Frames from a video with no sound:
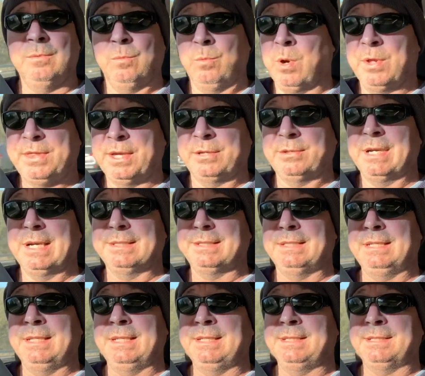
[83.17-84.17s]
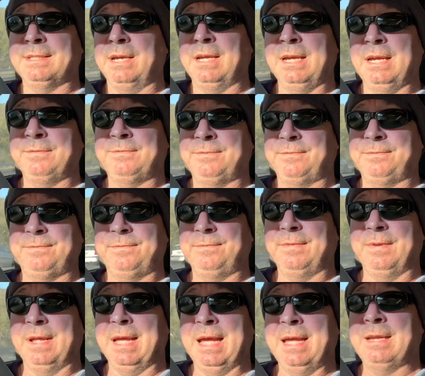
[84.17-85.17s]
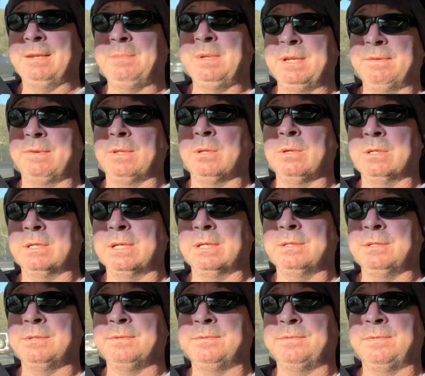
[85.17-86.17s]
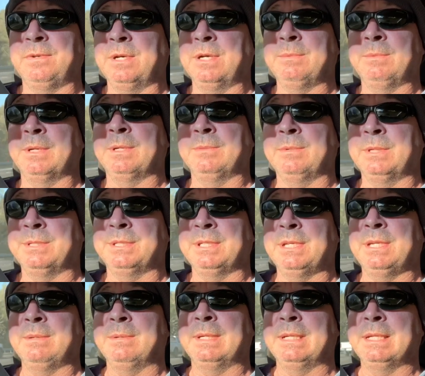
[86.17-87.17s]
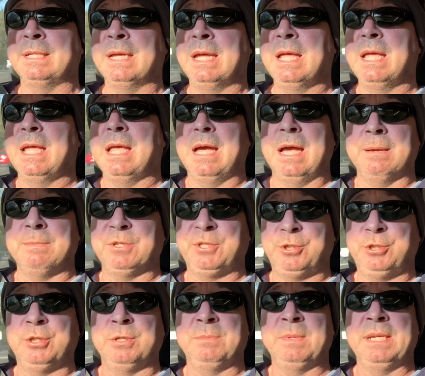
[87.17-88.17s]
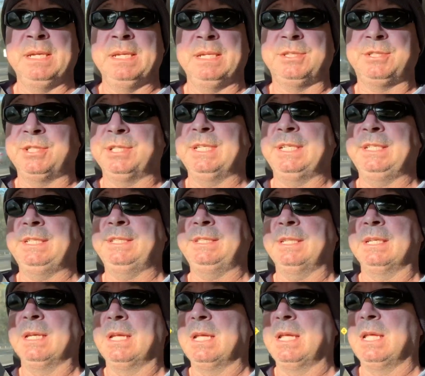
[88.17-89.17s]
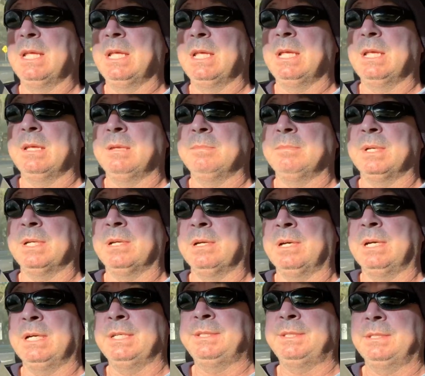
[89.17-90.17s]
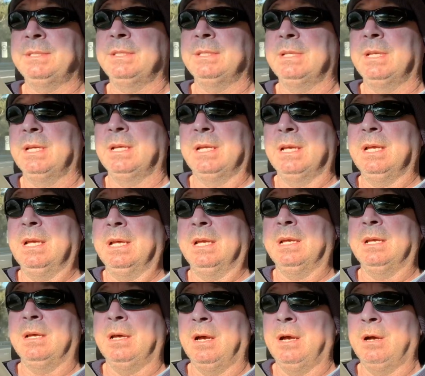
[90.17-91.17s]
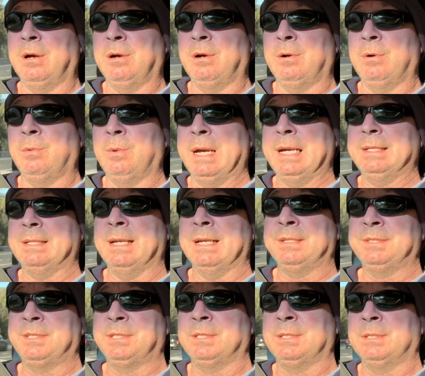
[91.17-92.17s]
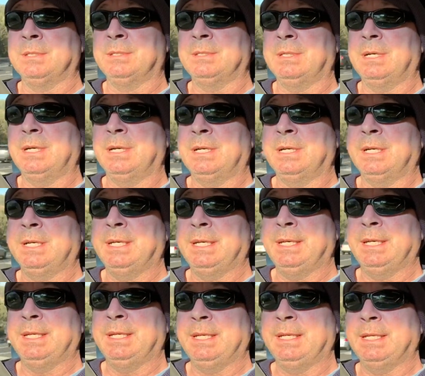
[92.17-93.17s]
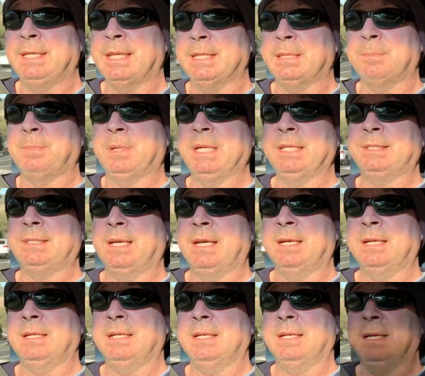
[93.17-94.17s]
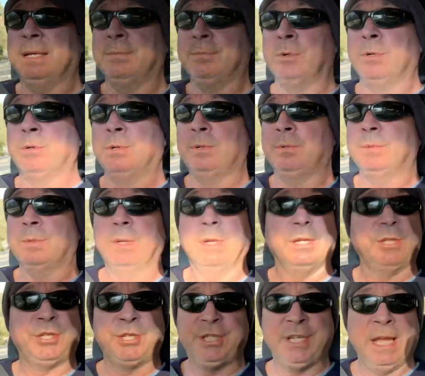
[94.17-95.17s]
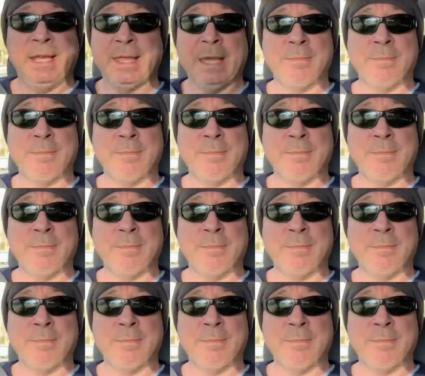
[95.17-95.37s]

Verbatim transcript: what the crust is. I have had a bit of a look. I couldn't find what it was anyway. I'm assuming cheese. But guys, I'll wait until I get the pizza and we'll share